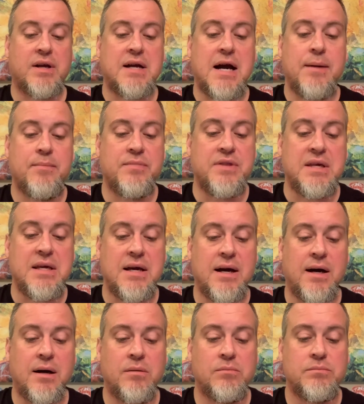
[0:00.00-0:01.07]
comp, the
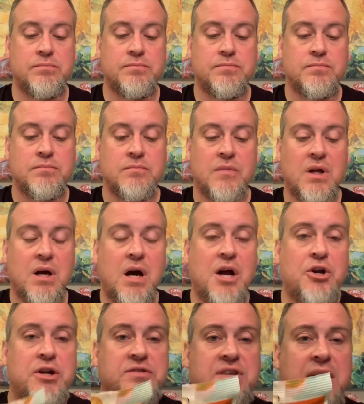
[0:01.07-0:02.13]
um,
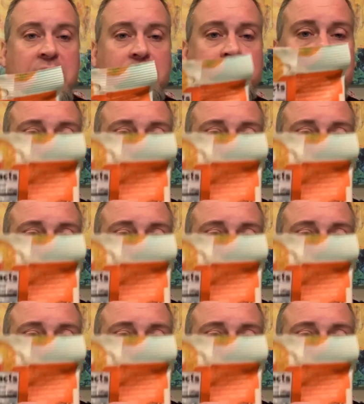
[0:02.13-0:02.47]
110